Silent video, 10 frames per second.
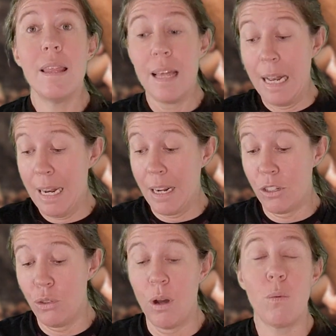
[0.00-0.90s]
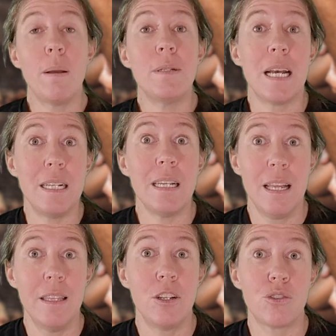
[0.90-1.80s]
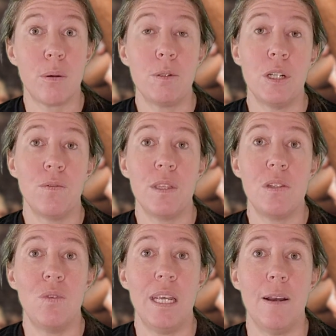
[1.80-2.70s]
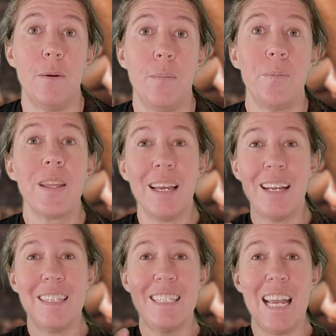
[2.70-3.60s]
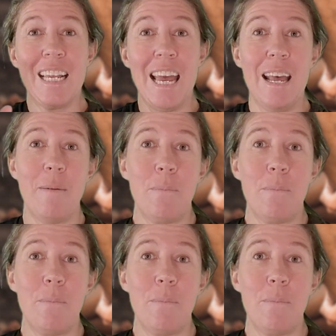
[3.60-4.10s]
The link to our website is in the description of this video. Take care.